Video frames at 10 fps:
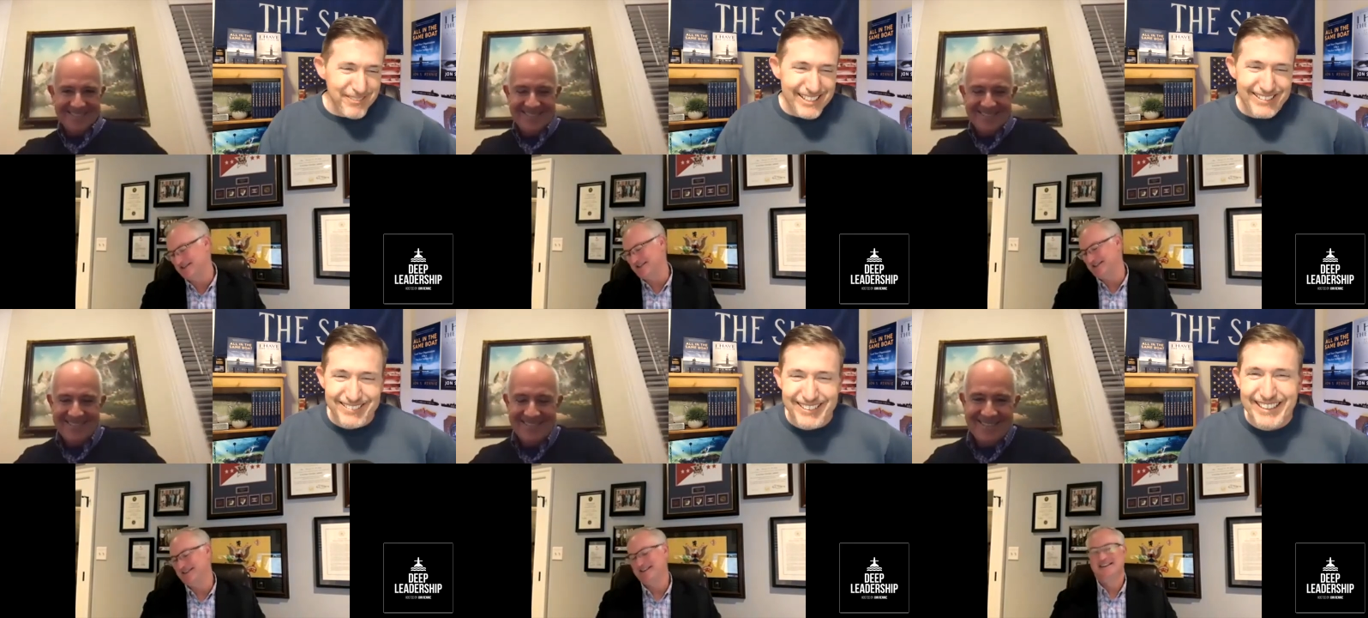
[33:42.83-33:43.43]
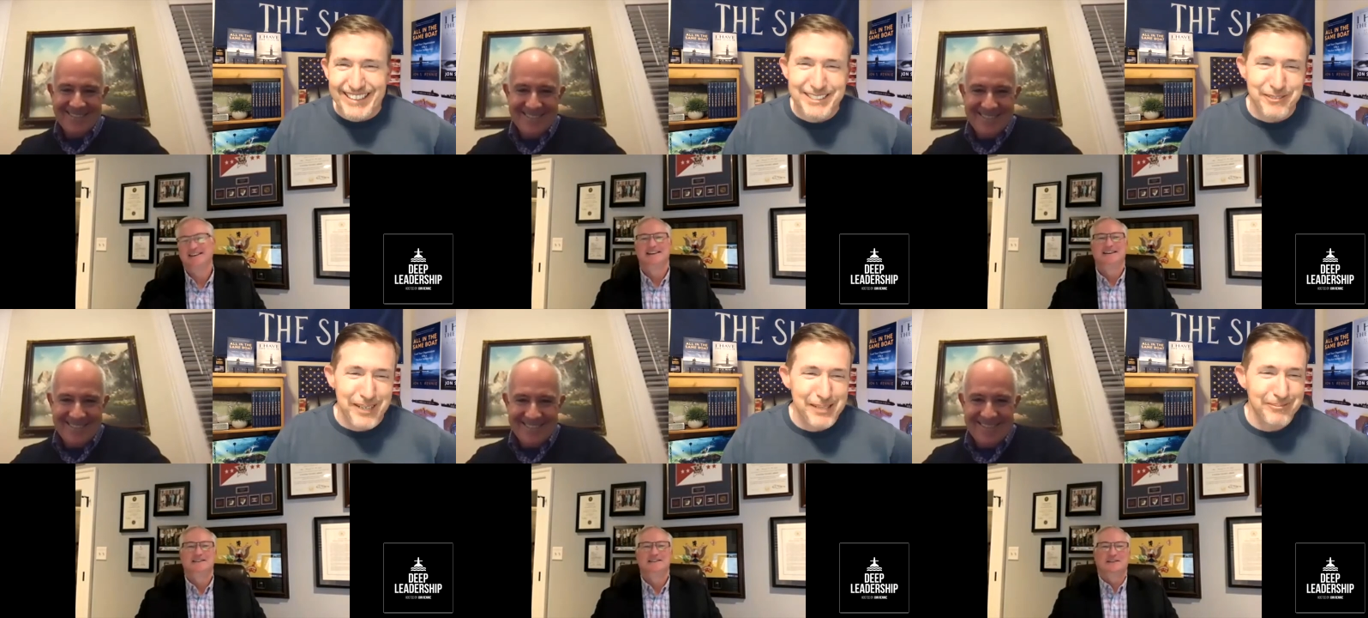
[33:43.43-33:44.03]
Speaker 1: thing. You're leading your
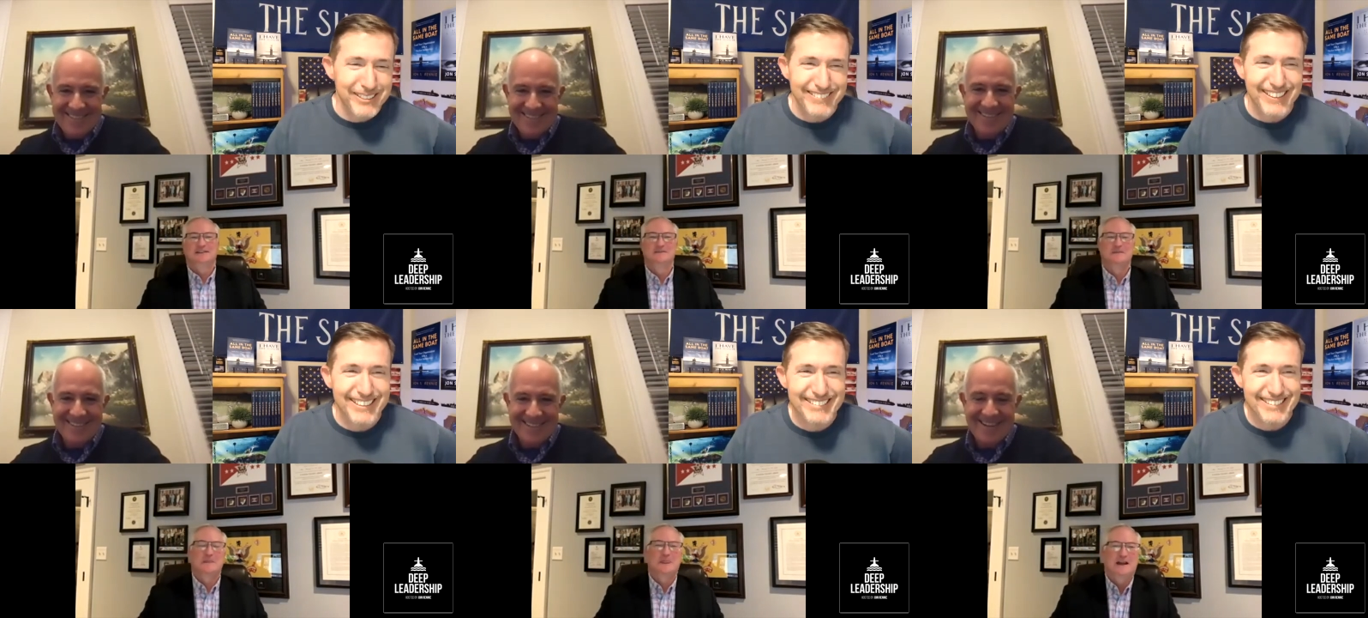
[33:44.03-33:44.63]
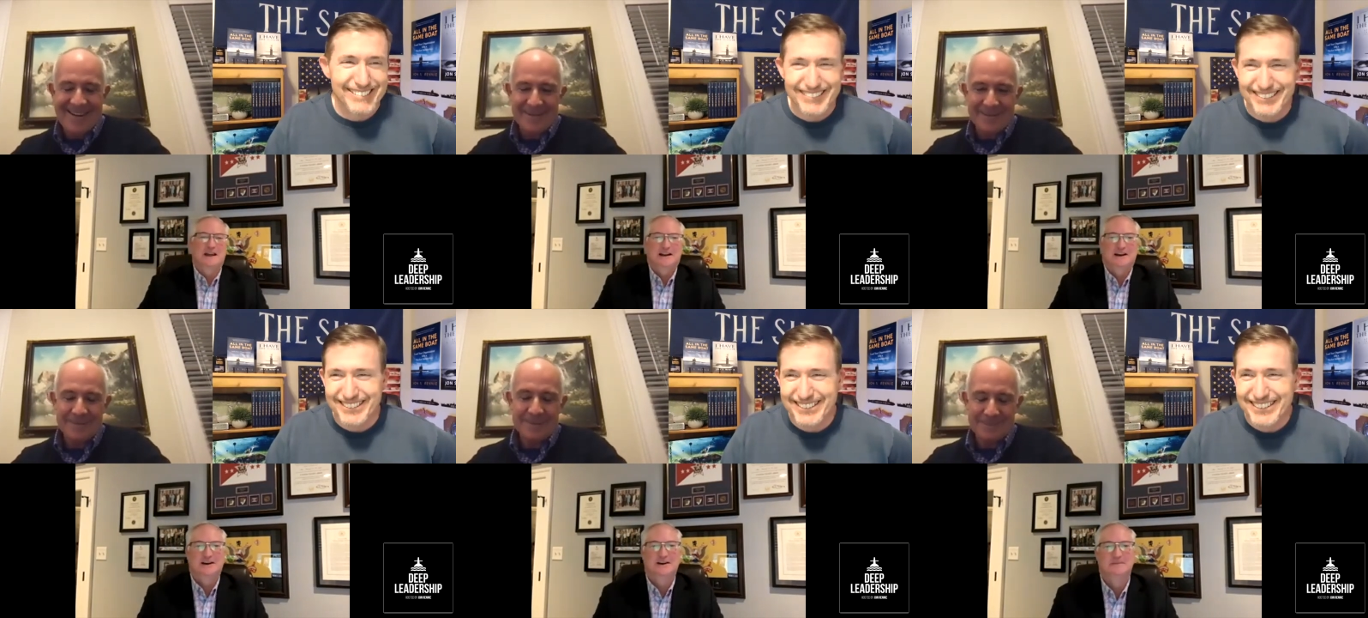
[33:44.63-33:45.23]
family, right? Yeah, so,
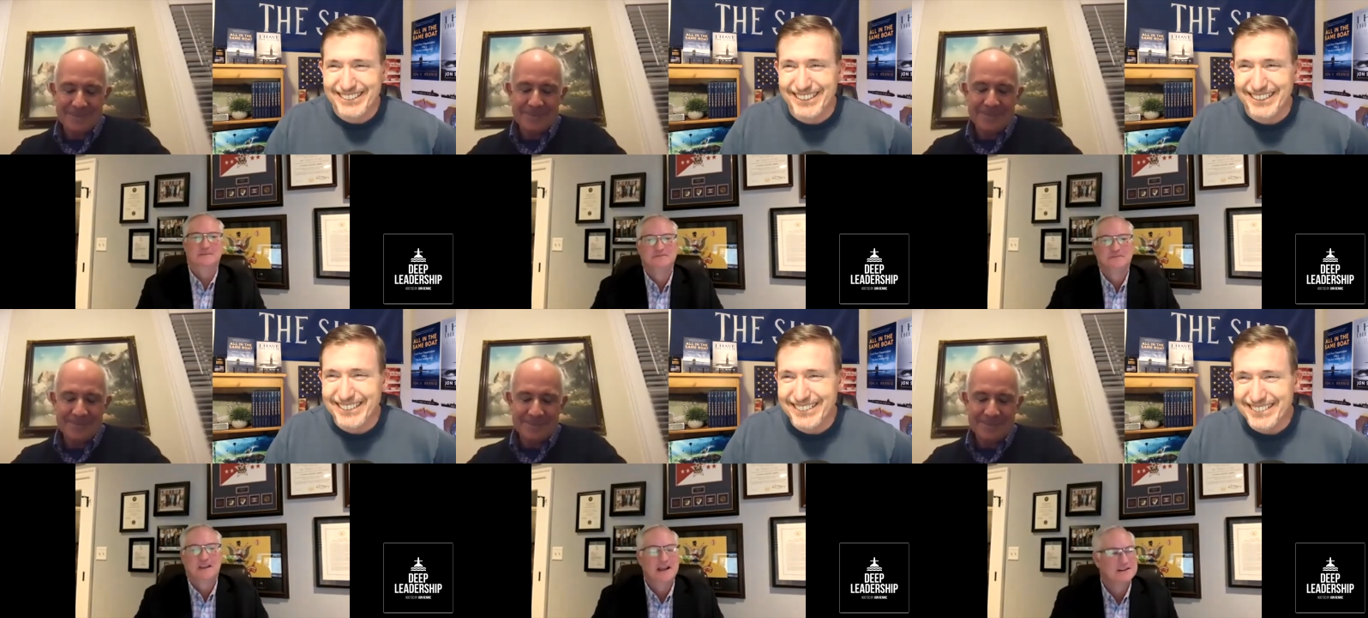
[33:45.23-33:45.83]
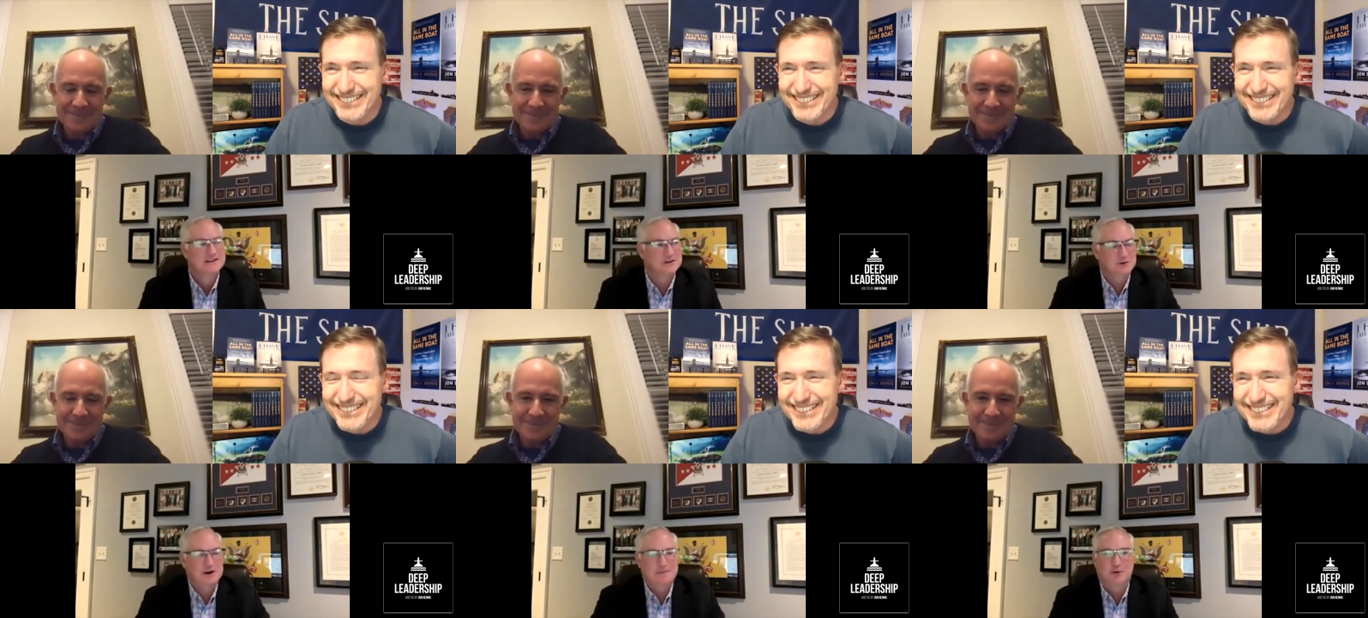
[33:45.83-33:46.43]
yeah. yeah.
Speaker 2: It's a
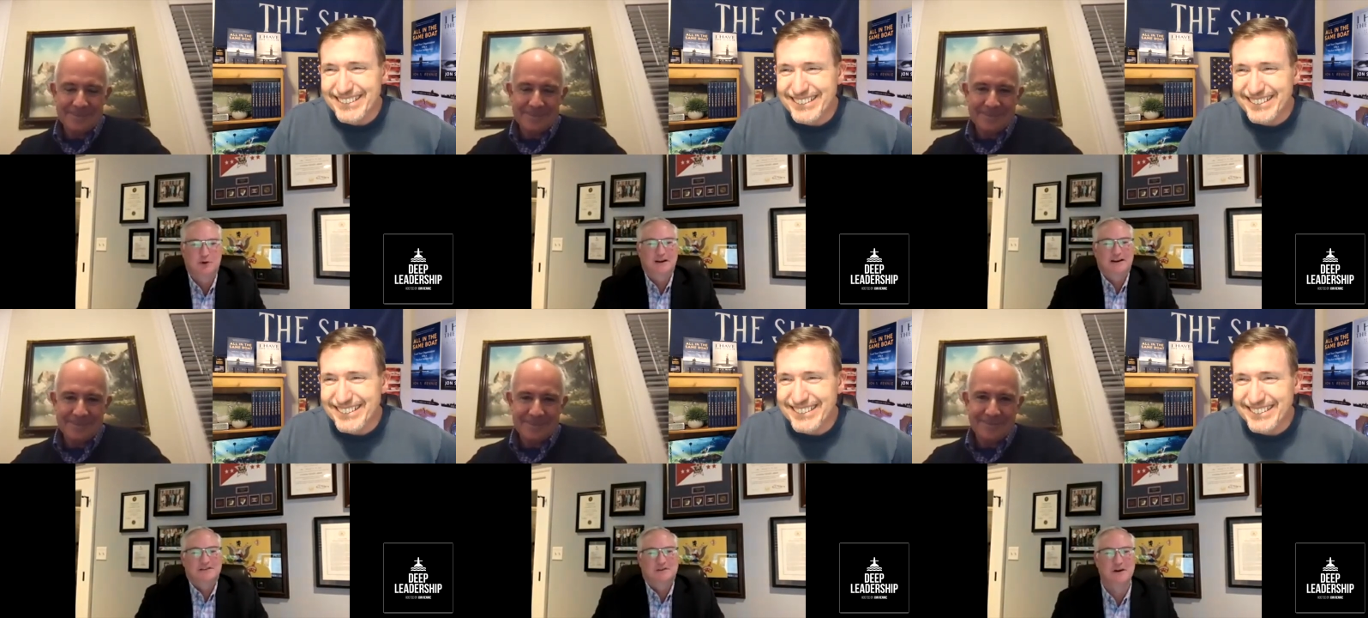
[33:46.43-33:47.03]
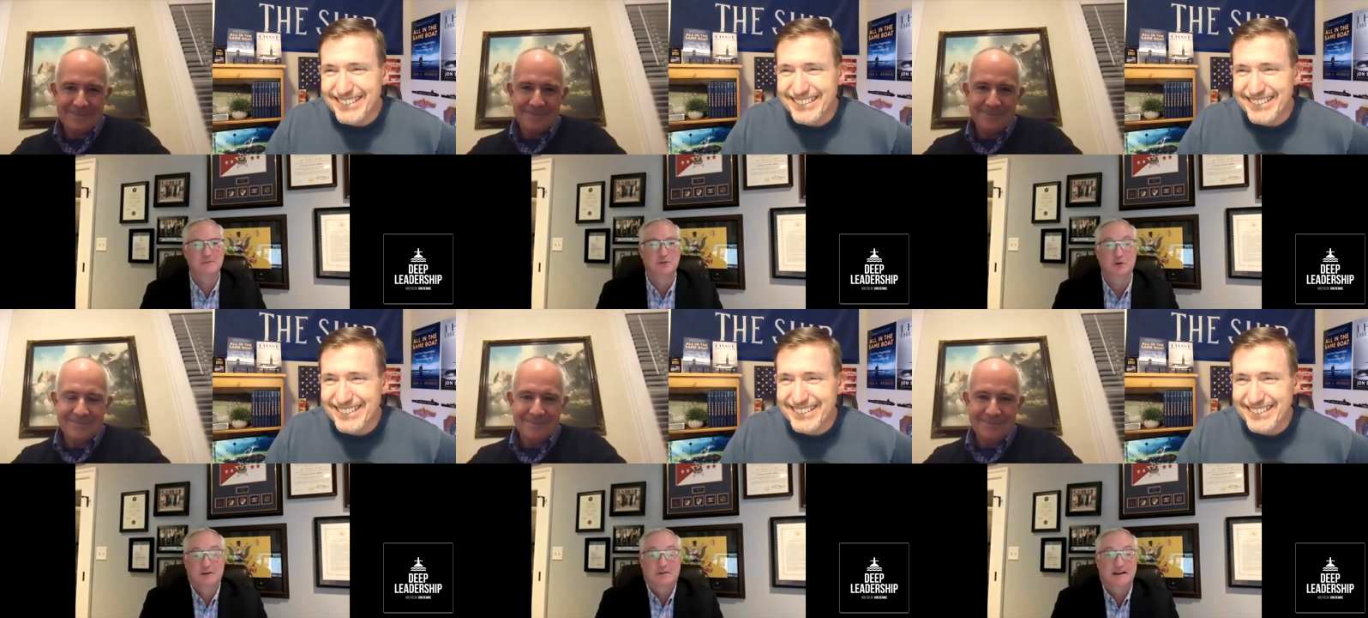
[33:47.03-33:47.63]
great point. It's a great point
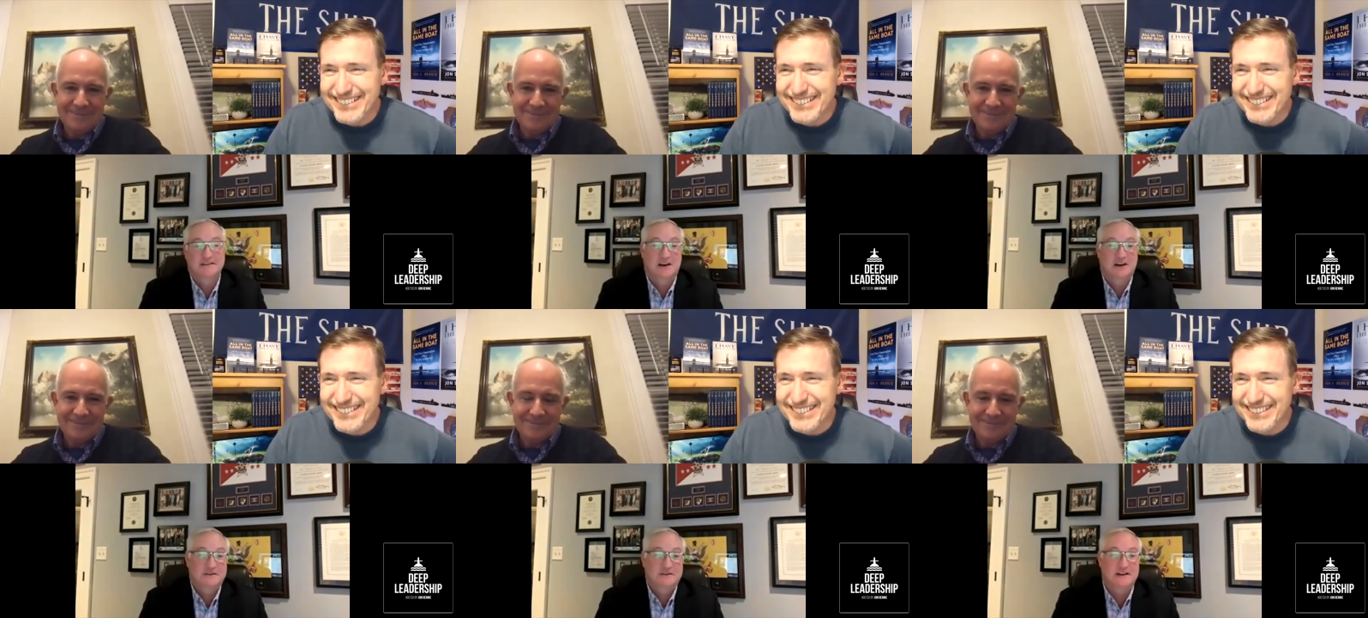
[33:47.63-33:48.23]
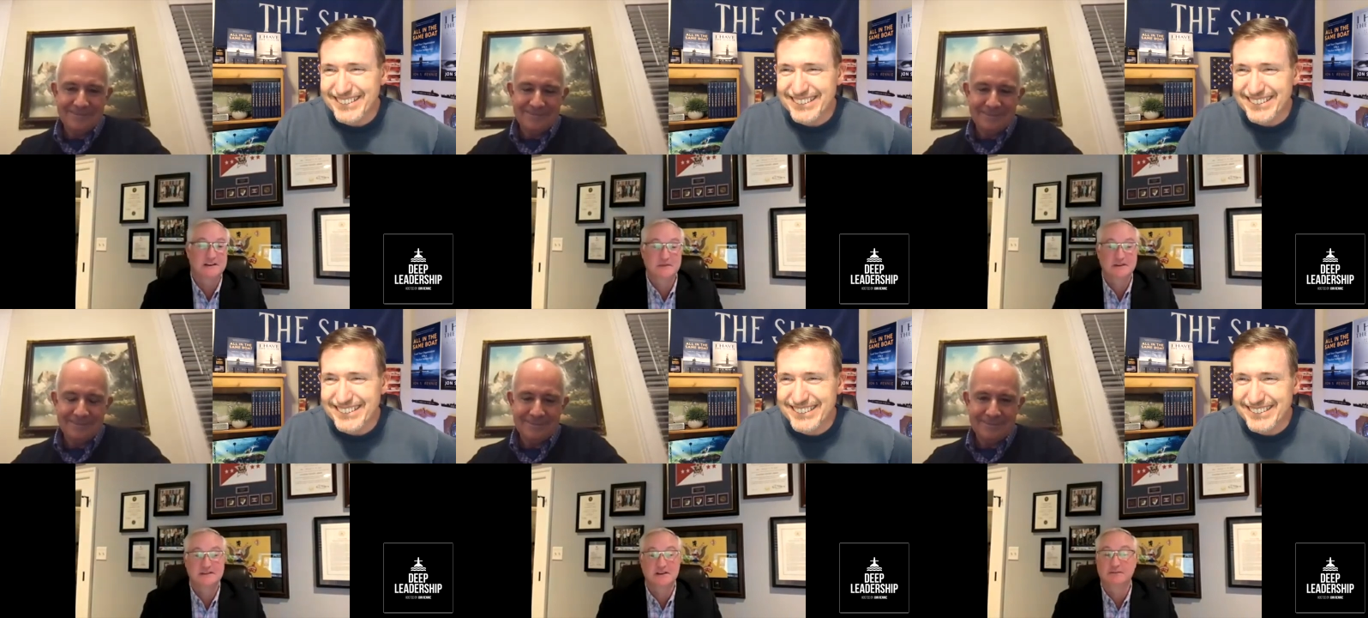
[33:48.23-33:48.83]
about self assessment,
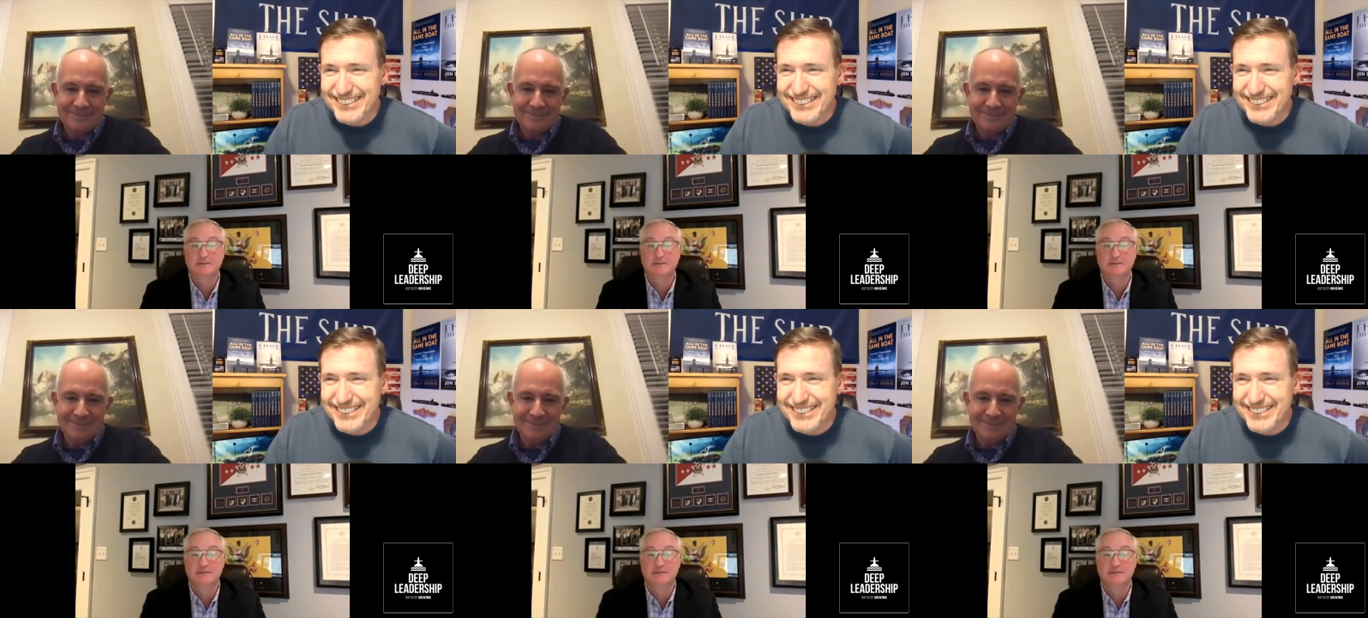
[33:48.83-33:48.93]
self